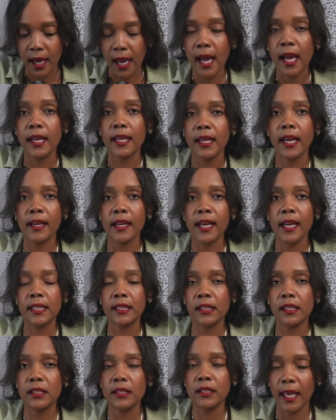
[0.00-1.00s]
AKA,
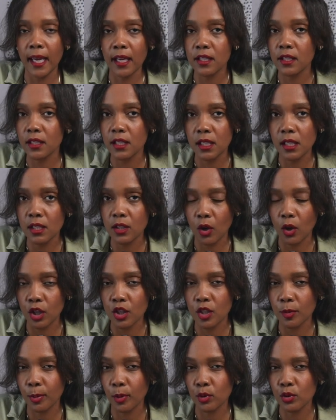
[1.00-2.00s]
these agencies are
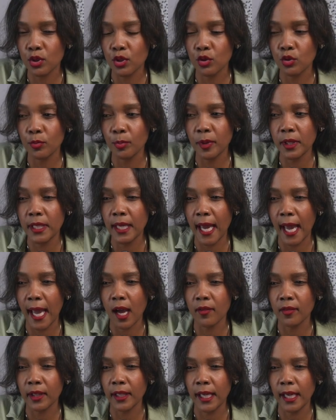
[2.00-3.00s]
supposed to be
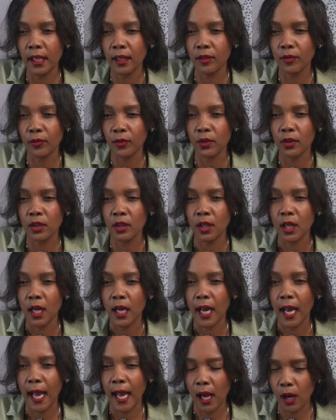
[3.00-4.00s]
advocating for
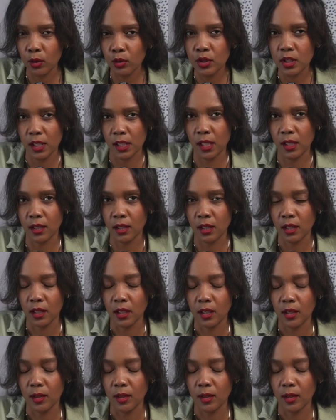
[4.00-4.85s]
housing